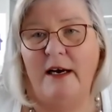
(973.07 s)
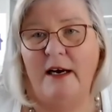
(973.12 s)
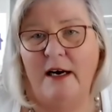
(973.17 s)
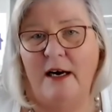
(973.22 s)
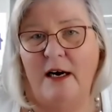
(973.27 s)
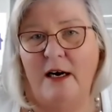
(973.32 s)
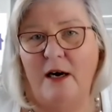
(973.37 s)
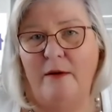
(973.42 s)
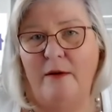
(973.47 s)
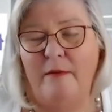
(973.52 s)

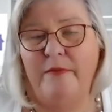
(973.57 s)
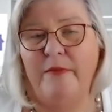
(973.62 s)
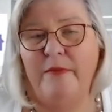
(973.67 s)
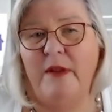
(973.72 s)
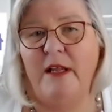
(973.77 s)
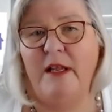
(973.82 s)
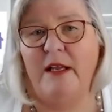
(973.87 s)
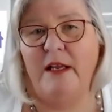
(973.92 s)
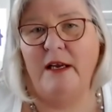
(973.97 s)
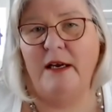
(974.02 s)

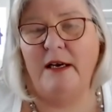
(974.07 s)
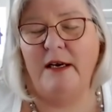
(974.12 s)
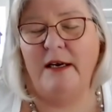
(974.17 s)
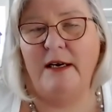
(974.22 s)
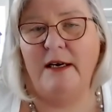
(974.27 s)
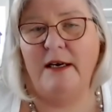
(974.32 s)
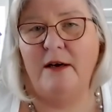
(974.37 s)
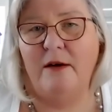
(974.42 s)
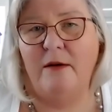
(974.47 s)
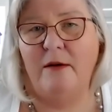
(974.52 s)

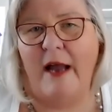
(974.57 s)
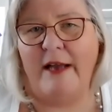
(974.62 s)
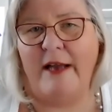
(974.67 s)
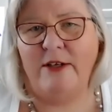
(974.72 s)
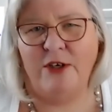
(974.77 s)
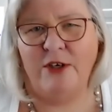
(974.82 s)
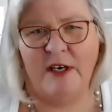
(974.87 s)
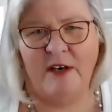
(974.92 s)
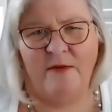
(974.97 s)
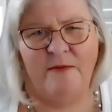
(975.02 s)
I
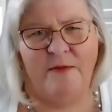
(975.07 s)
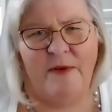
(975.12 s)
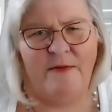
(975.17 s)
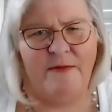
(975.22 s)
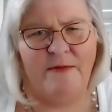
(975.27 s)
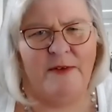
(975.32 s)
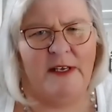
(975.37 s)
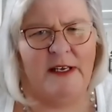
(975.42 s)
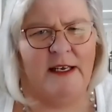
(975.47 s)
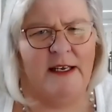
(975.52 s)
took a
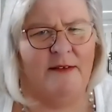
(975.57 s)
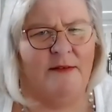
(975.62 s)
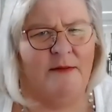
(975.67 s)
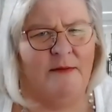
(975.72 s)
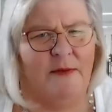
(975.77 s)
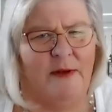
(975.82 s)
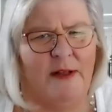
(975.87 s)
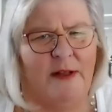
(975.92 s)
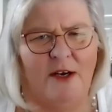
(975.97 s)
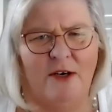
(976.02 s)
50
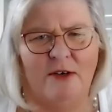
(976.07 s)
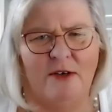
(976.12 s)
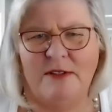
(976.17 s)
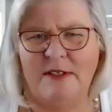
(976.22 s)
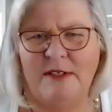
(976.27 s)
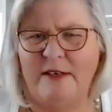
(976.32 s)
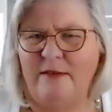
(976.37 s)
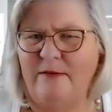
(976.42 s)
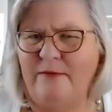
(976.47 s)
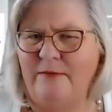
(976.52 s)

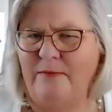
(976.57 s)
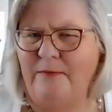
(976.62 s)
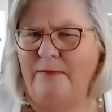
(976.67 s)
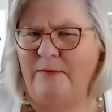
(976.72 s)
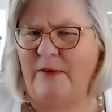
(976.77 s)
videos in